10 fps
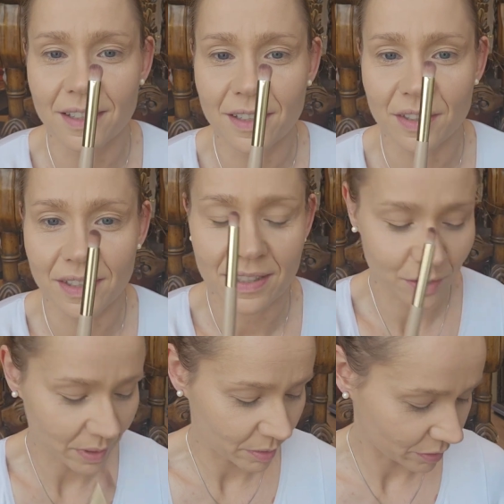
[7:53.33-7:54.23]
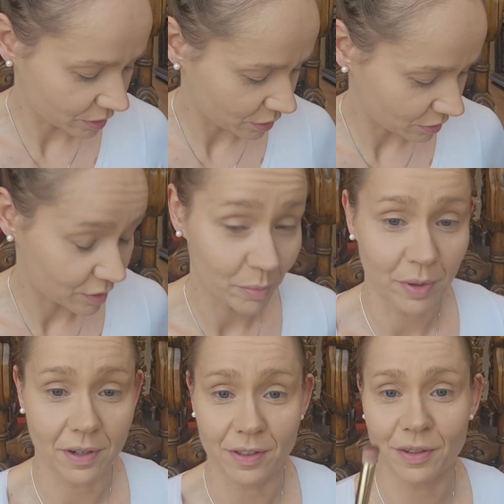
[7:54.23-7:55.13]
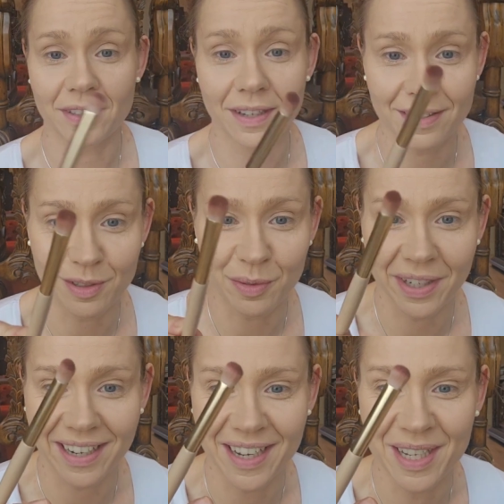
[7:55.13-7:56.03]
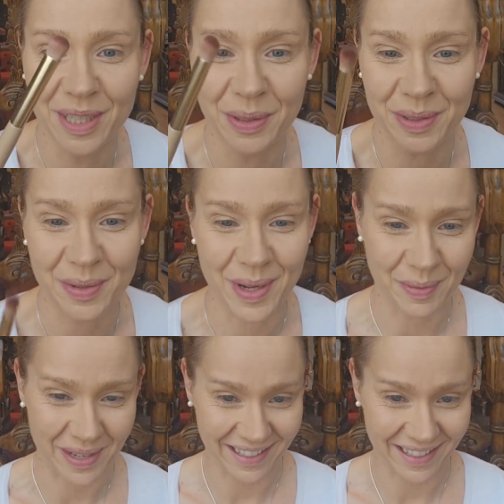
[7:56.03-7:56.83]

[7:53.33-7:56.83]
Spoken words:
So this is what I'm going to use to put on. You can see it's already used quite well.